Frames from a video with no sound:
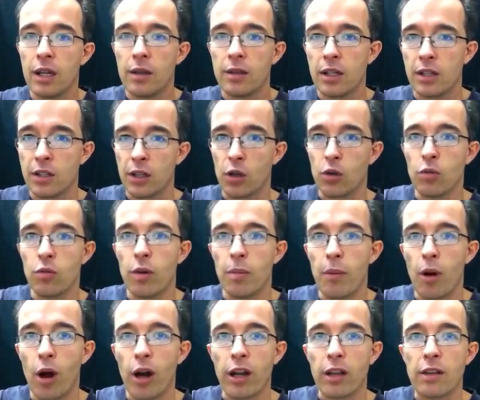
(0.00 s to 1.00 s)
Just a good
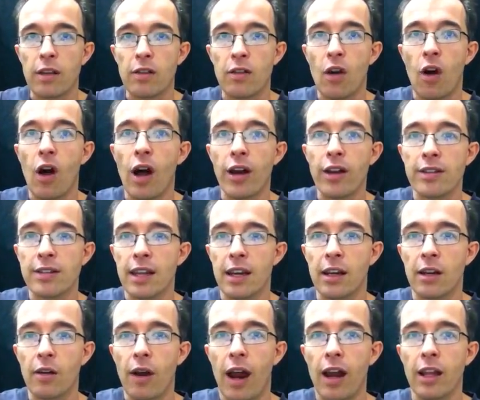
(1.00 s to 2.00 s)
reminder to Titus and
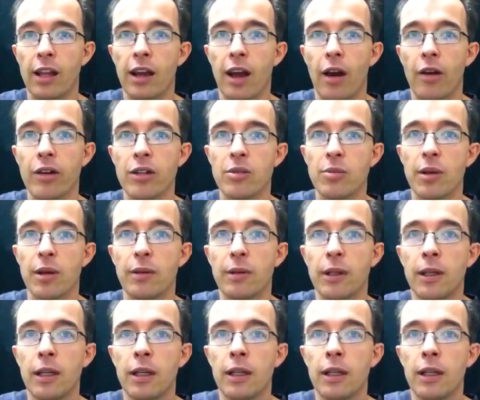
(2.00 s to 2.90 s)
a great encouragement.